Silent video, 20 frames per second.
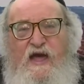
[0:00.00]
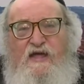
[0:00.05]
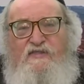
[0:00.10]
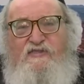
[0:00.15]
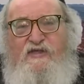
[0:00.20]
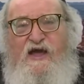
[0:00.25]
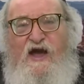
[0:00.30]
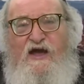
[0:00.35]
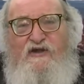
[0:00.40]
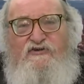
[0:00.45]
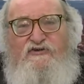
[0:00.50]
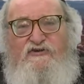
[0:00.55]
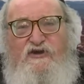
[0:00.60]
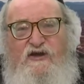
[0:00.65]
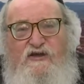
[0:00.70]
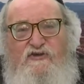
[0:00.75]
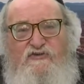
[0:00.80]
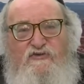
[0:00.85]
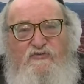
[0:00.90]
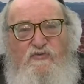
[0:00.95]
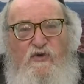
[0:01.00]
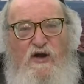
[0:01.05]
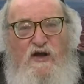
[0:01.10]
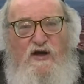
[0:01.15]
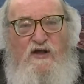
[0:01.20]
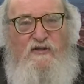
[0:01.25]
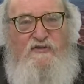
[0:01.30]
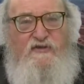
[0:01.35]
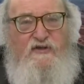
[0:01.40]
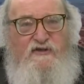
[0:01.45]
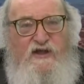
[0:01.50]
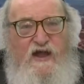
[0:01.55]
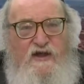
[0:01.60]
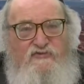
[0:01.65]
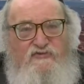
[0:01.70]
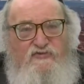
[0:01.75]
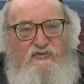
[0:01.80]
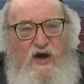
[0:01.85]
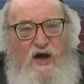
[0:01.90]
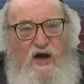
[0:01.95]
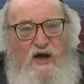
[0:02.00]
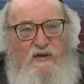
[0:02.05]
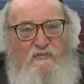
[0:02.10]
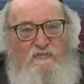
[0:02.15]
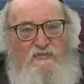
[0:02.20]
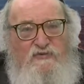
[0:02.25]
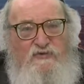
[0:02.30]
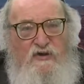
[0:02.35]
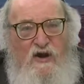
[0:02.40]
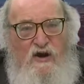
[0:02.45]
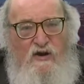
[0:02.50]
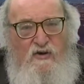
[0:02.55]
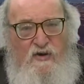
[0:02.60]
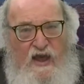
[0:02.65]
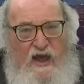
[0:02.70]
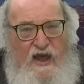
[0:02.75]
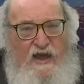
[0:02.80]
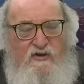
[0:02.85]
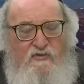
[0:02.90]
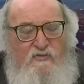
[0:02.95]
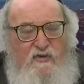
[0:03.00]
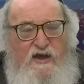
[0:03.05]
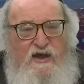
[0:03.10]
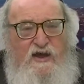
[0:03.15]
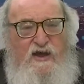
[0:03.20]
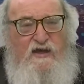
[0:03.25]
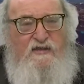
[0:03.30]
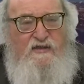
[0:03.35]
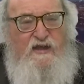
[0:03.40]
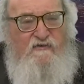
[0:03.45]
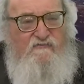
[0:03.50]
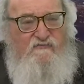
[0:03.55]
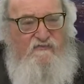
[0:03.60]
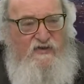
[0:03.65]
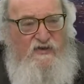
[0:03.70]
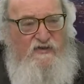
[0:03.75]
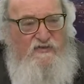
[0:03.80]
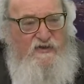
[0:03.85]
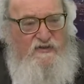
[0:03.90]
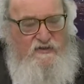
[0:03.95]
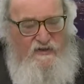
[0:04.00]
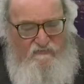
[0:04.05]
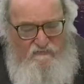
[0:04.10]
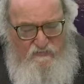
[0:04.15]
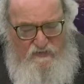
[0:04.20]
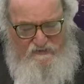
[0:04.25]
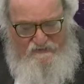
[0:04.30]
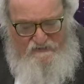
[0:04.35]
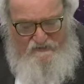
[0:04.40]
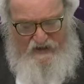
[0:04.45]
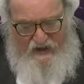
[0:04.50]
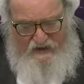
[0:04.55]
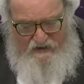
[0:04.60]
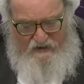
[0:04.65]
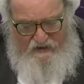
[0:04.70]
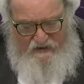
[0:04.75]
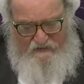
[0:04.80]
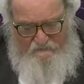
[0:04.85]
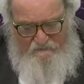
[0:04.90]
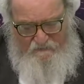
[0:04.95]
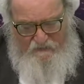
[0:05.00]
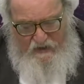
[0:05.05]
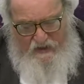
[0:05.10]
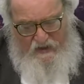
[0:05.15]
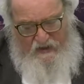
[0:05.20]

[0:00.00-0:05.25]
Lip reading: and the Anshe Yisrael, the 10 tribes, are angry and they feel that they've been slighted.